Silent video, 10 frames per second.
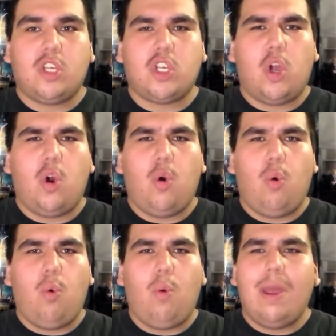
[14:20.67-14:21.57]

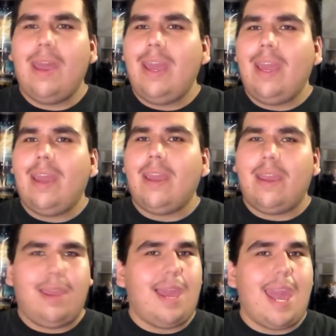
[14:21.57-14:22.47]
so
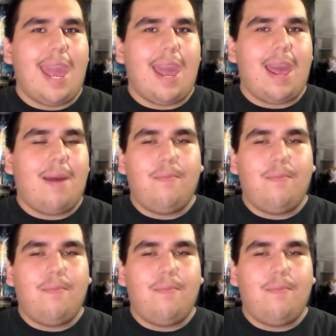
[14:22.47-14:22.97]
yeah.